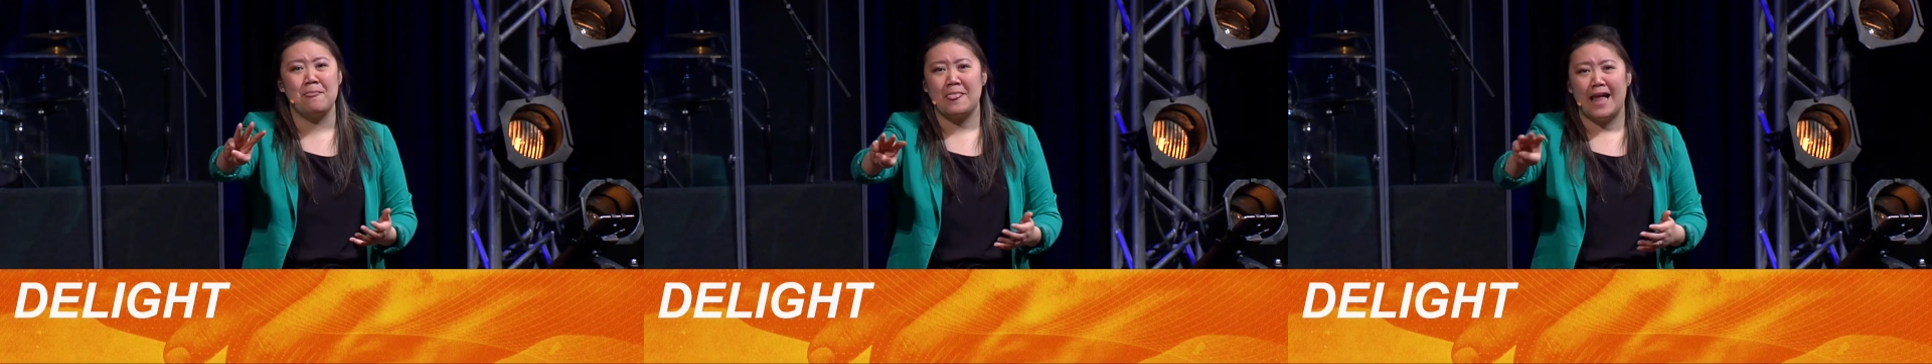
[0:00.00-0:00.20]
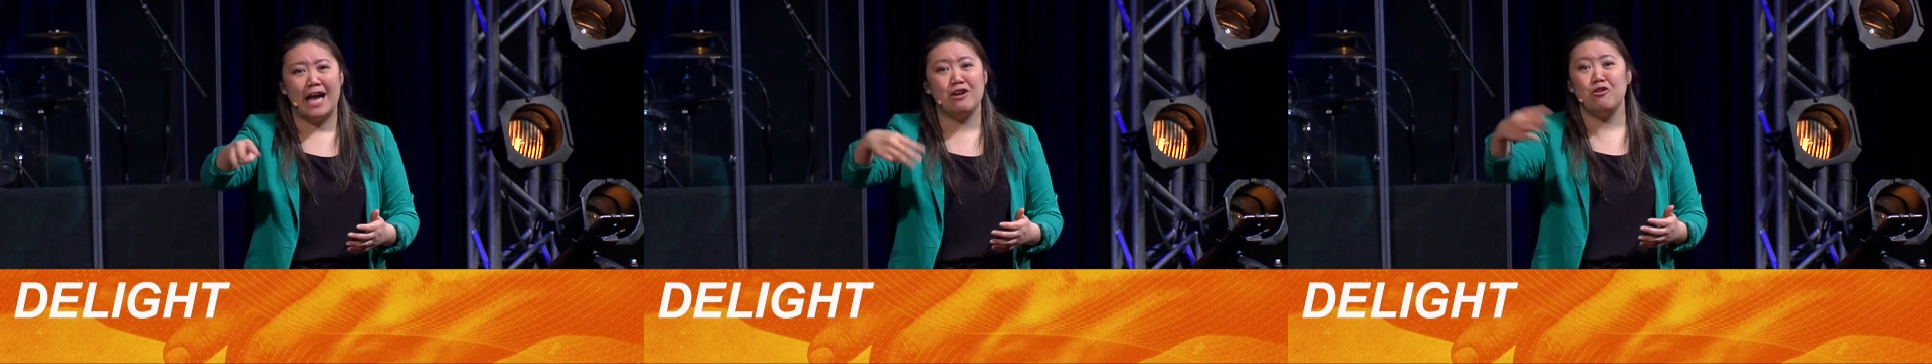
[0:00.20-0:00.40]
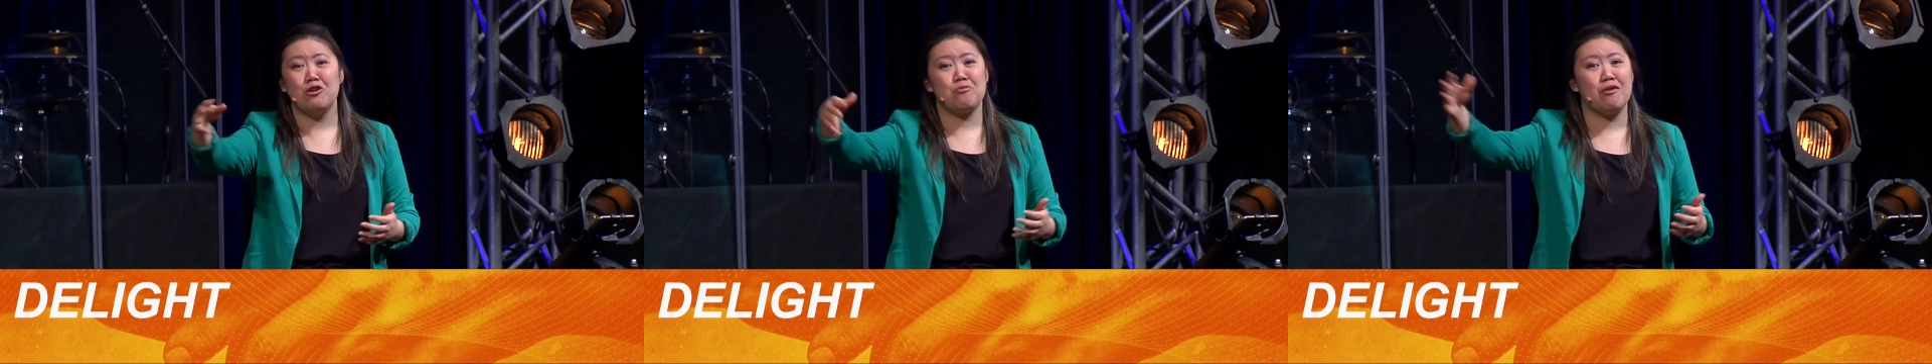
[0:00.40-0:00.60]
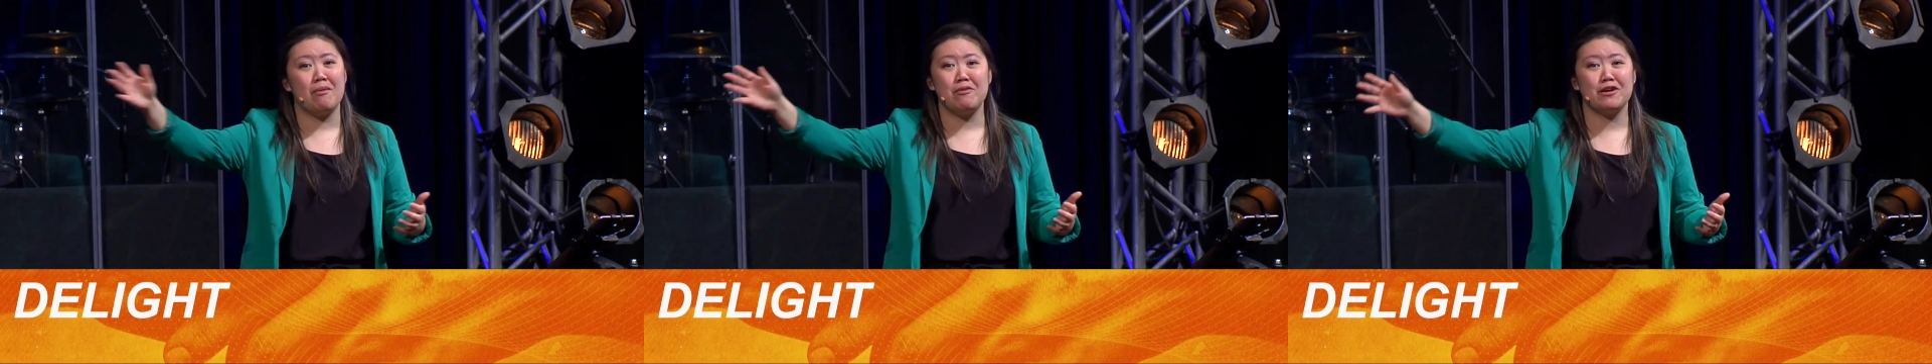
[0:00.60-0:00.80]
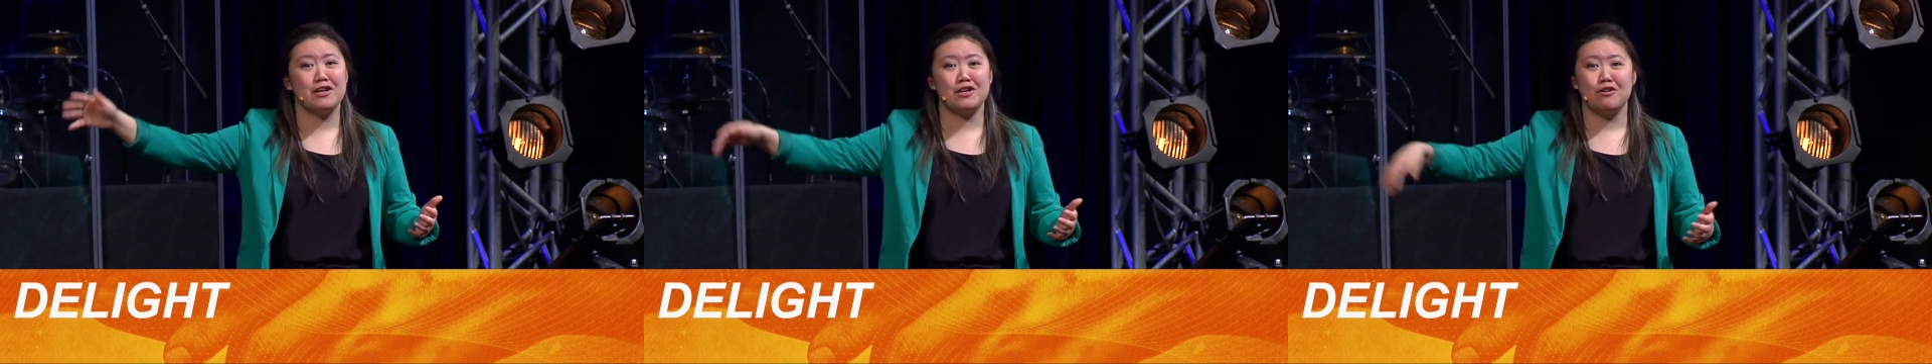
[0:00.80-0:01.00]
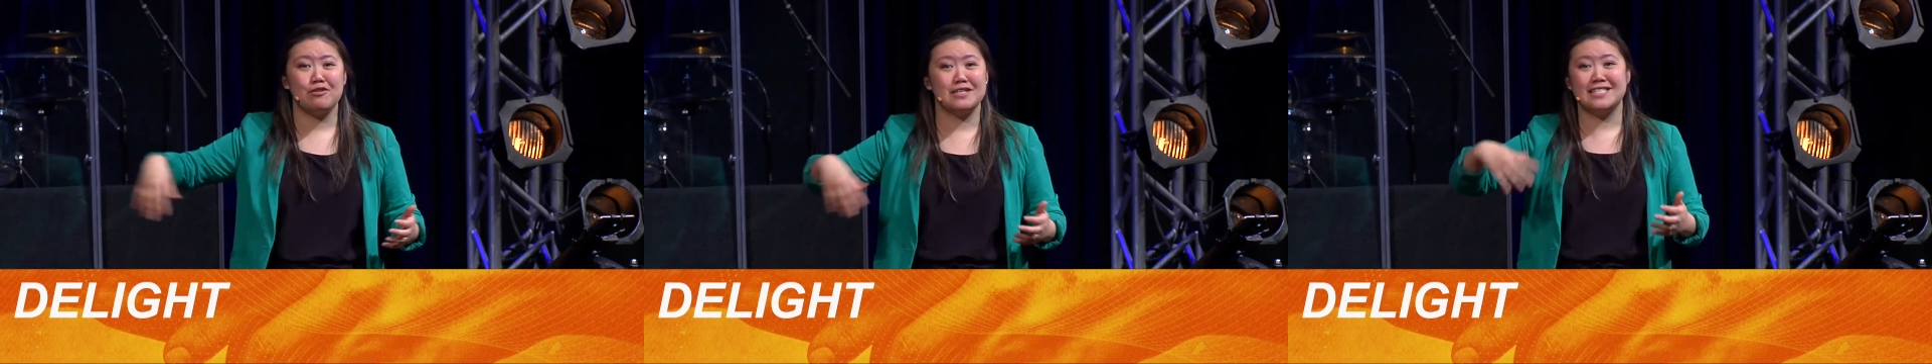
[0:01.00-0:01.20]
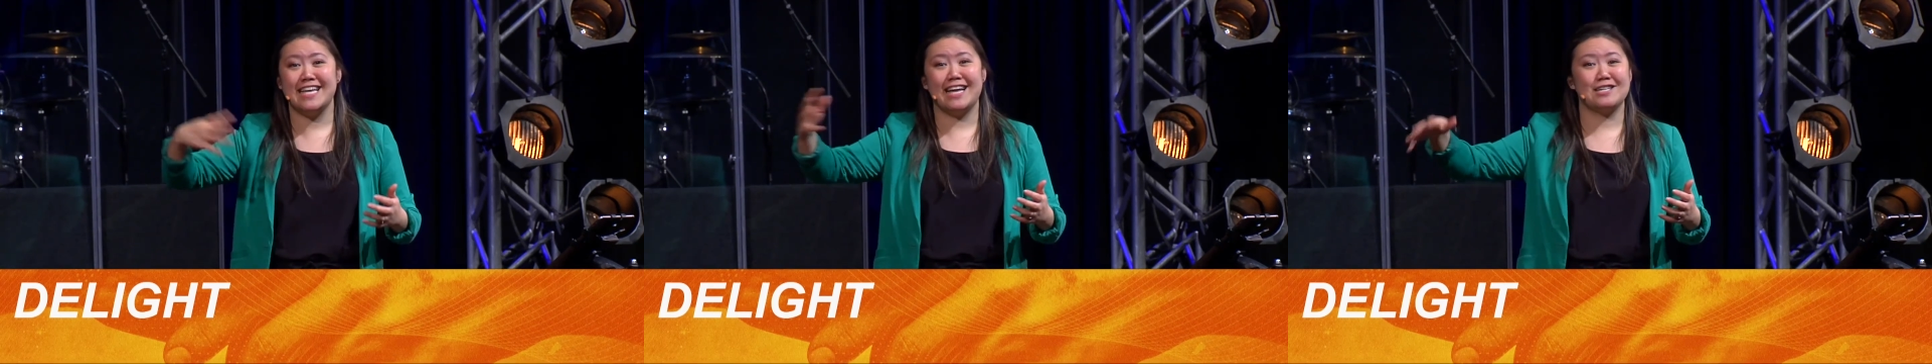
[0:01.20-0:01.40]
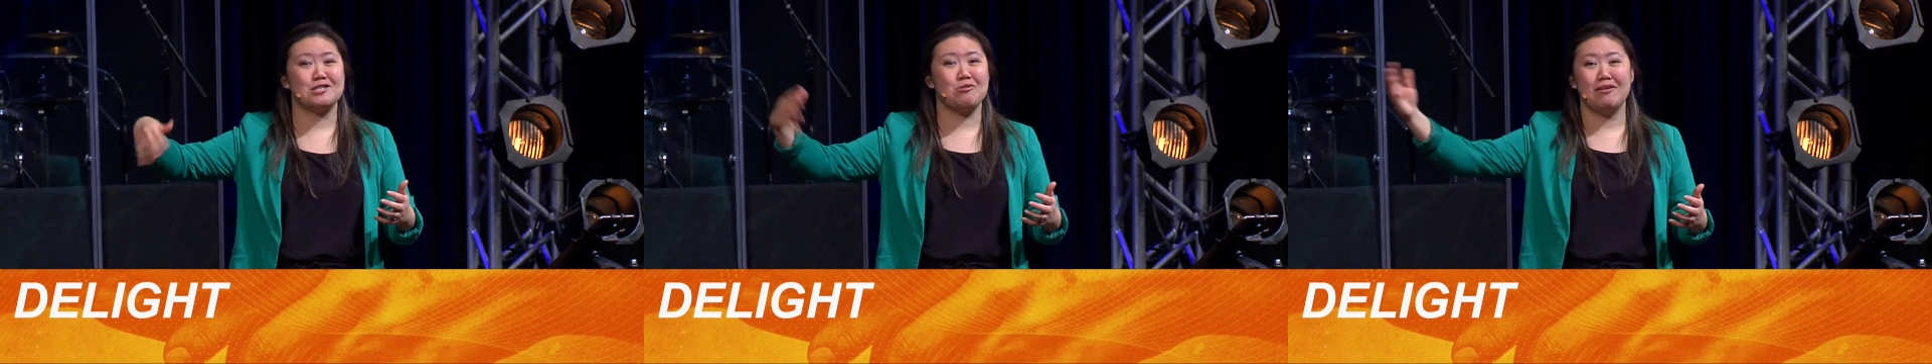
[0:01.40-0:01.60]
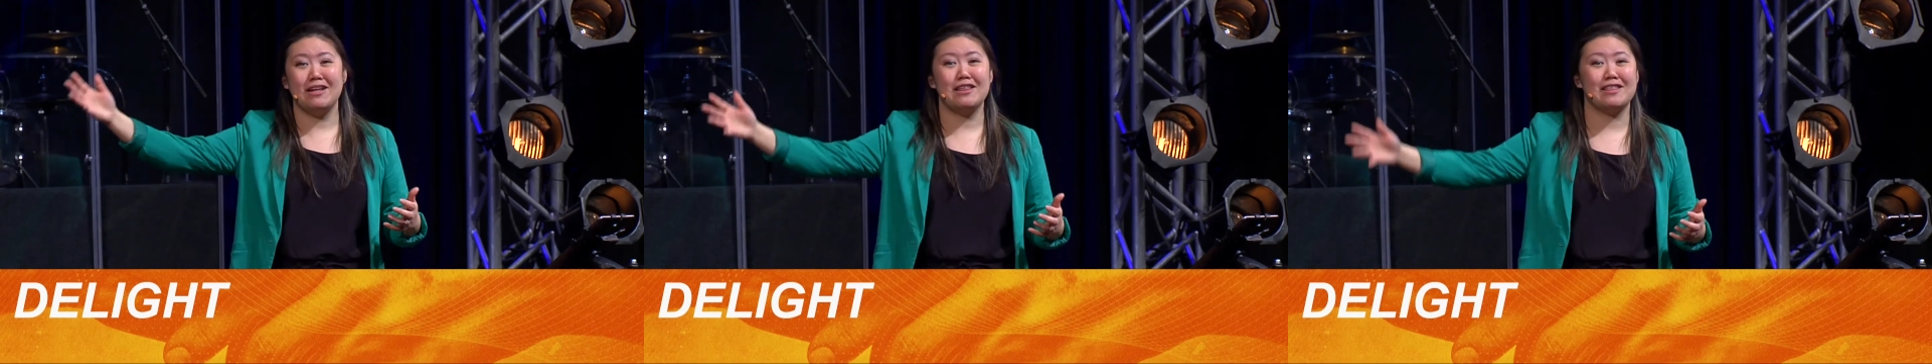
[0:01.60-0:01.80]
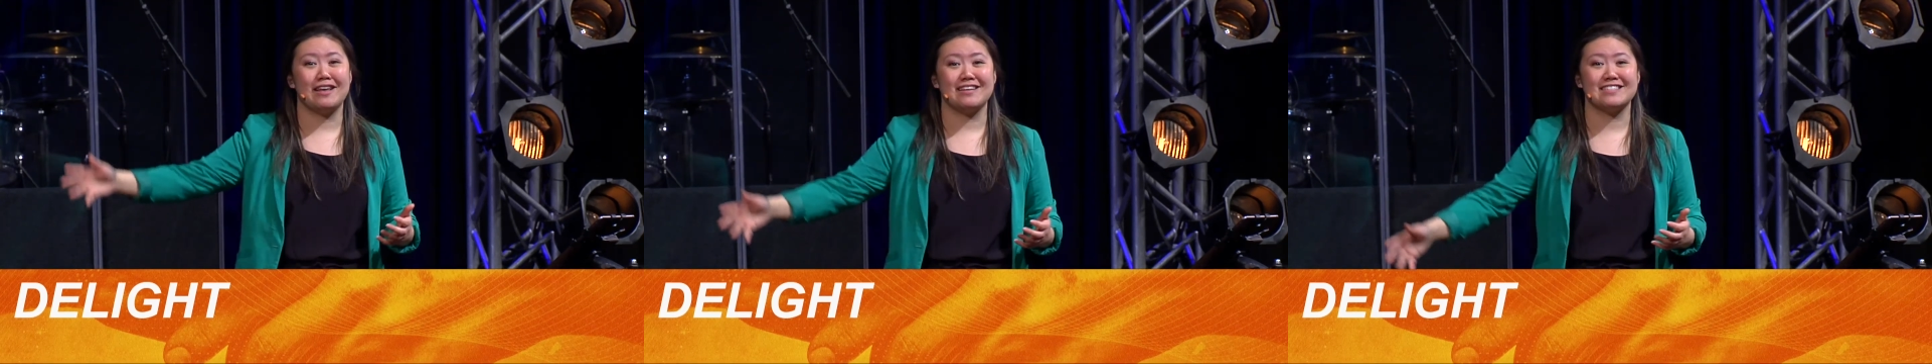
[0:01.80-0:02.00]
I know you're probably going to go to 10, 20
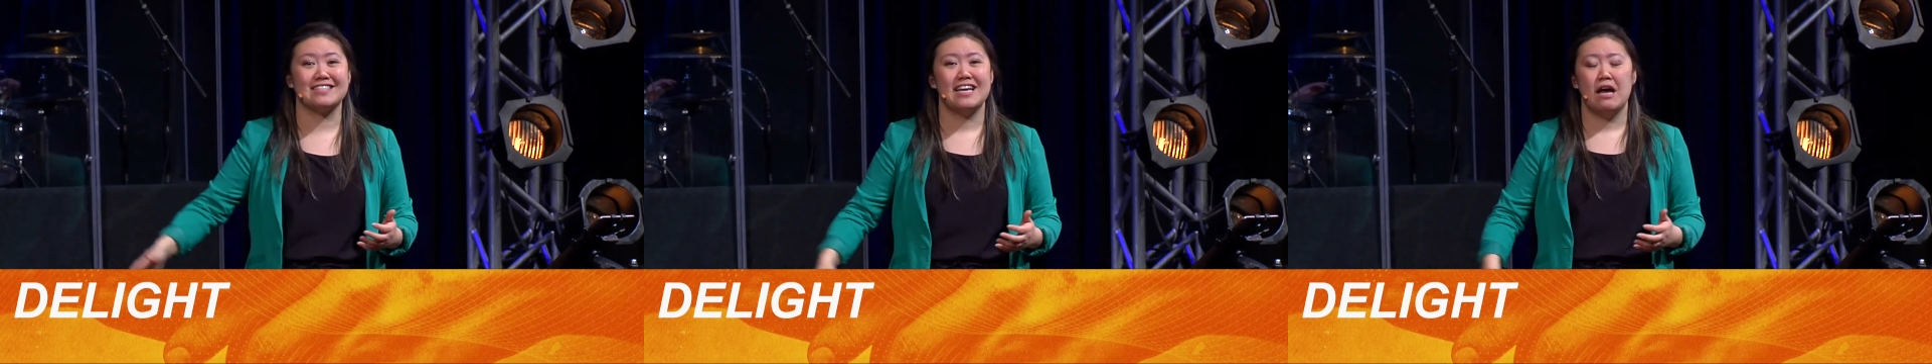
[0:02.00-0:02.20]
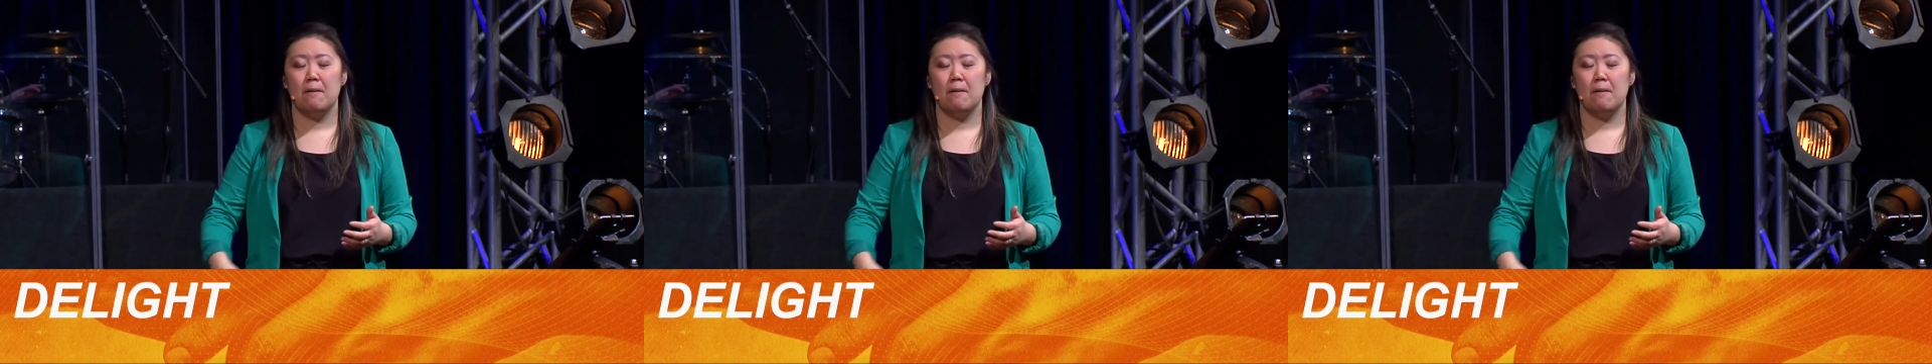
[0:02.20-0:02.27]
things,